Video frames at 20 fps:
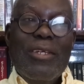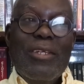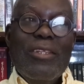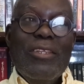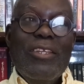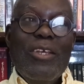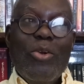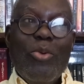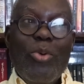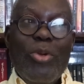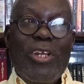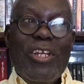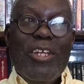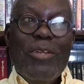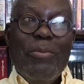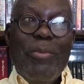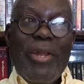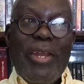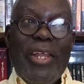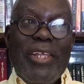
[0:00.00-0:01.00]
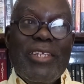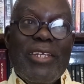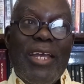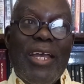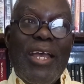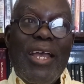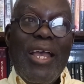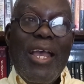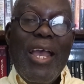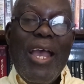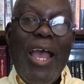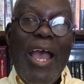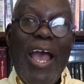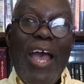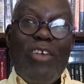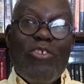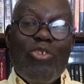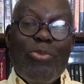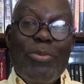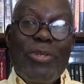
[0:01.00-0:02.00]
The quality manager
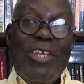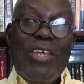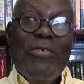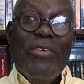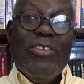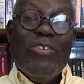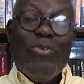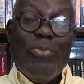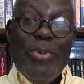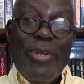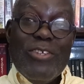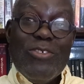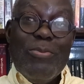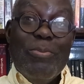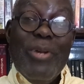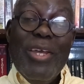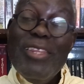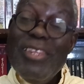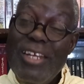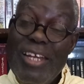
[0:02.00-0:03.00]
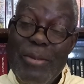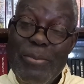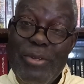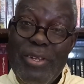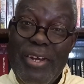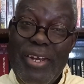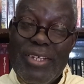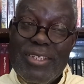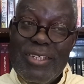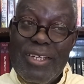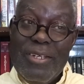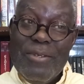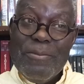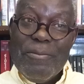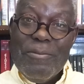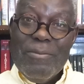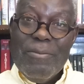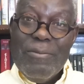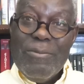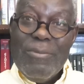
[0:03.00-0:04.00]
has to be given space by the lab director
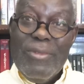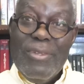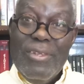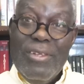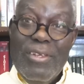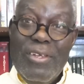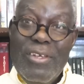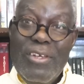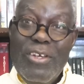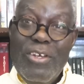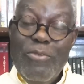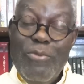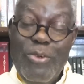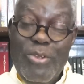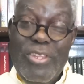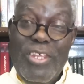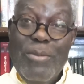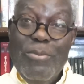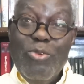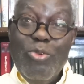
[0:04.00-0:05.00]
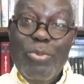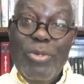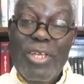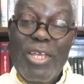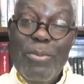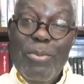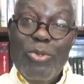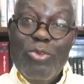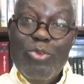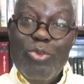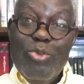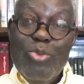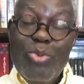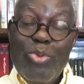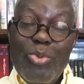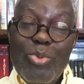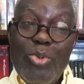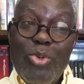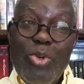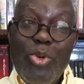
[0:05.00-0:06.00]
for them to be able to
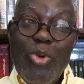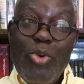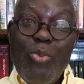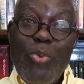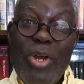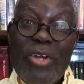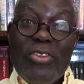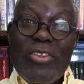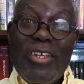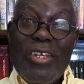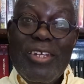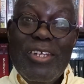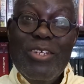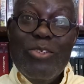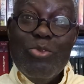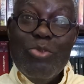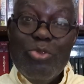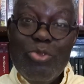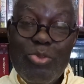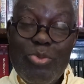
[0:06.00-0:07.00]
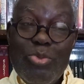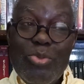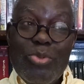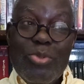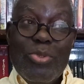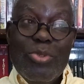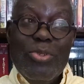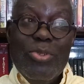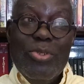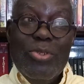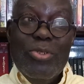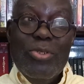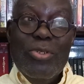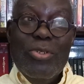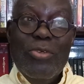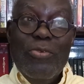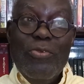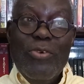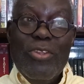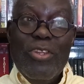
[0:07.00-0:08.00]
do what they need to do
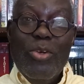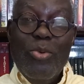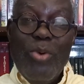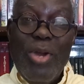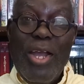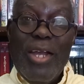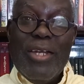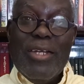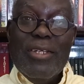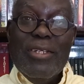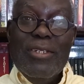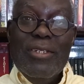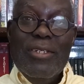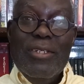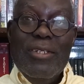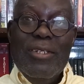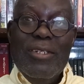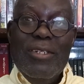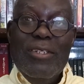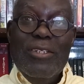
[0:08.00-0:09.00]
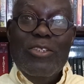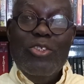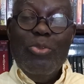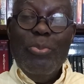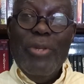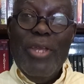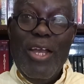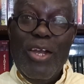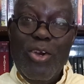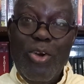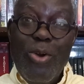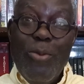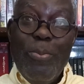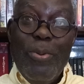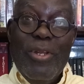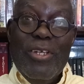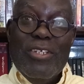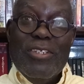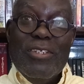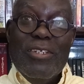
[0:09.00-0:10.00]
for the work to be
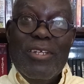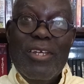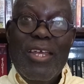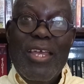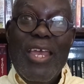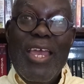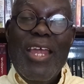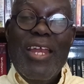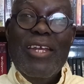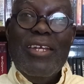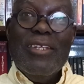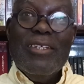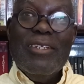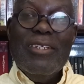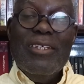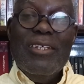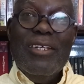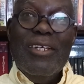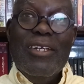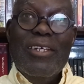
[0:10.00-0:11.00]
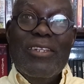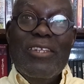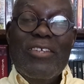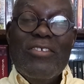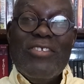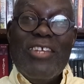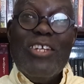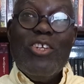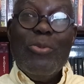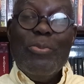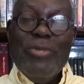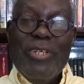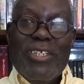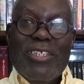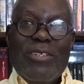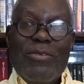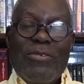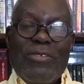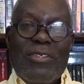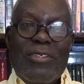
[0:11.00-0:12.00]
accomplished and the set
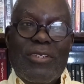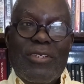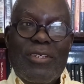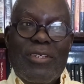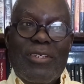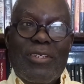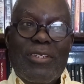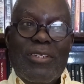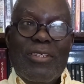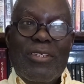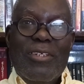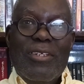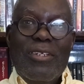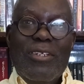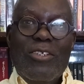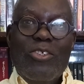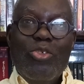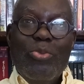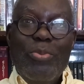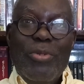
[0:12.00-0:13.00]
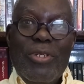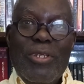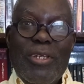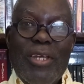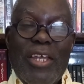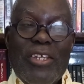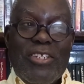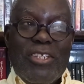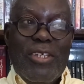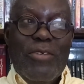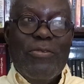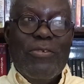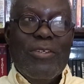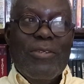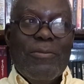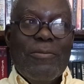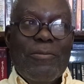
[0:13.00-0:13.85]
objectives to be achieved.